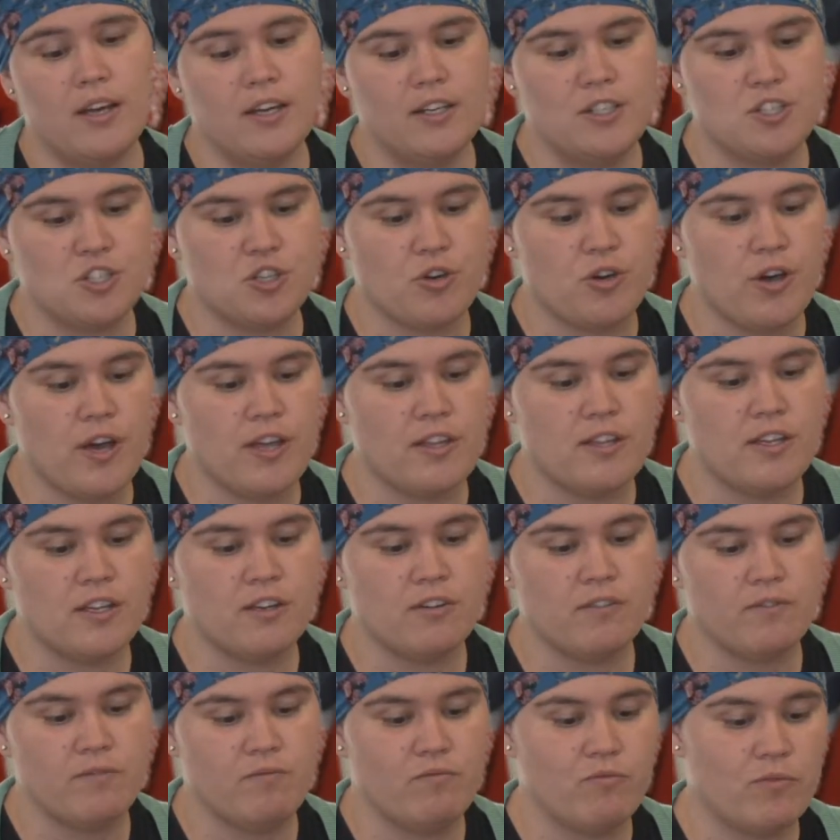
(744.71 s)
So I
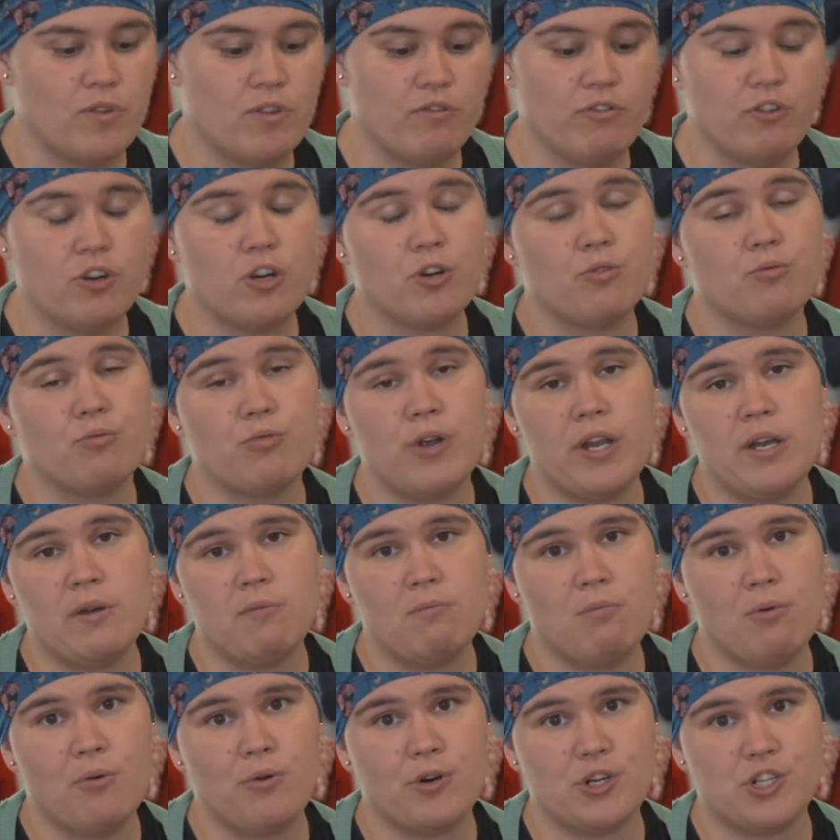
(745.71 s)
think for a
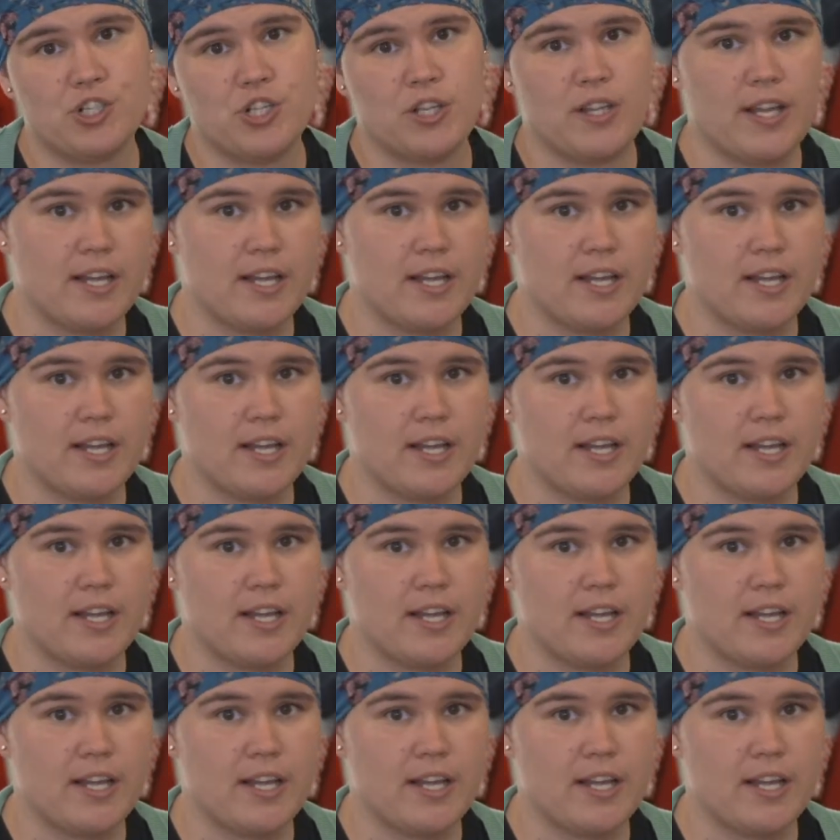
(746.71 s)
written portion,